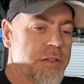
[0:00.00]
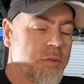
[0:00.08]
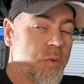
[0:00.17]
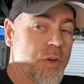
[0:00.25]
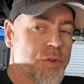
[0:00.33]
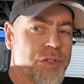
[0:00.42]

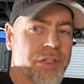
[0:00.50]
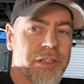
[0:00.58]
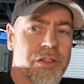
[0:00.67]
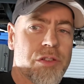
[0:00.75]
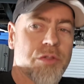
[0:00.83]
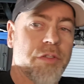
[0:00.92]
wheel
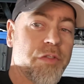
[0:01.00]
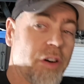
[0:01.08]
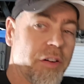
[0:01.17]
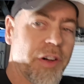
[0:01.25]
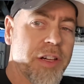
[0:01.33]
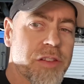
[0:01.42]
stud to a
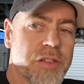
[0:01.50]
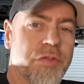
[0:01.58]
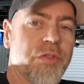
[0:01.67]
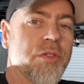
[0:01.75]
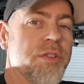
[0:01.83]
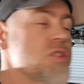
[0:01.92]
5/8
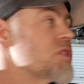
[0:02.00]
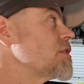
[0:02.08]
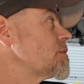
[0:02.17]
for engineering